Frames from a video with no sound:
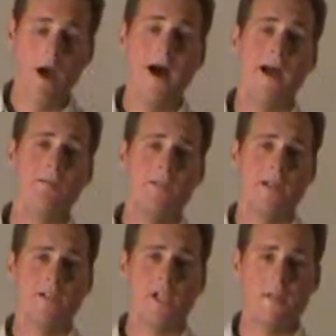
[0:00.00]
Hi, I'm
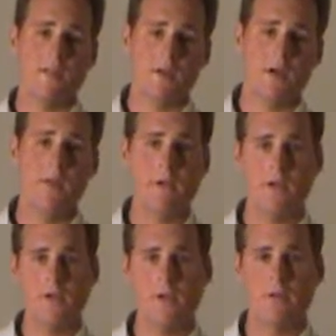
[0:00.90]
John Jameson, and I'm here
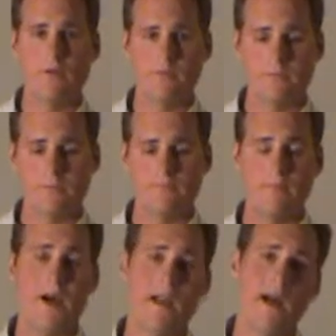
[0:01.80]
to show you
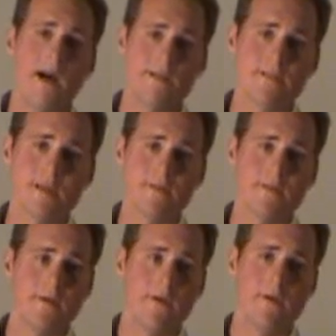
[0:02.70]
my
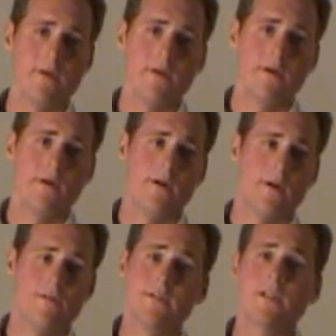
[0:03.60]
concept
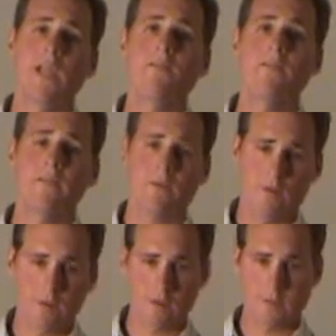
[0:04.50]
of the Stadium of the
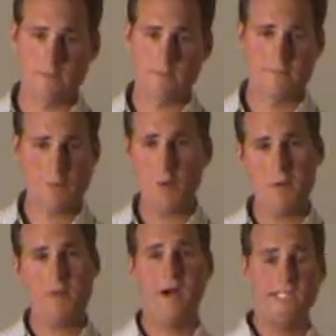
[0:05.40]
Future.
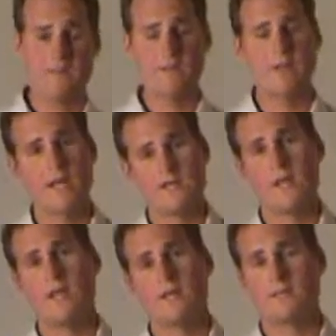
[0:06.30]
Quite possibly the next
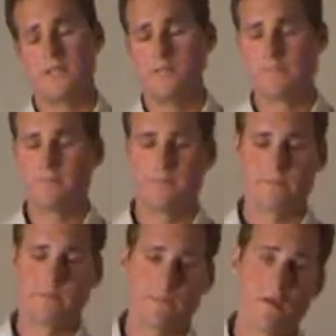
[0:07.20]
Coliseum.
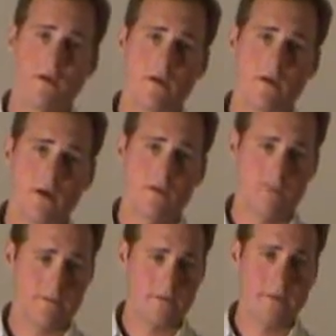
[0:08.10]

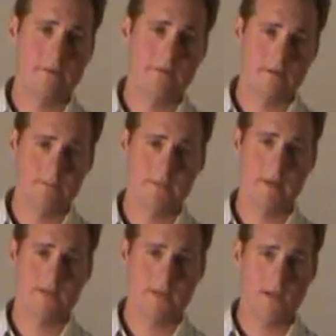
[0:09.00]
Hopefully, the
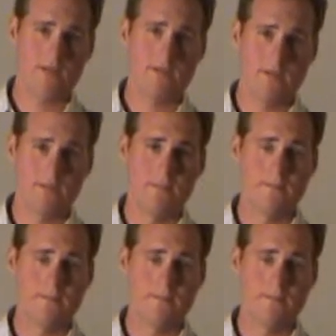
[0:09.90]
next Coliseum.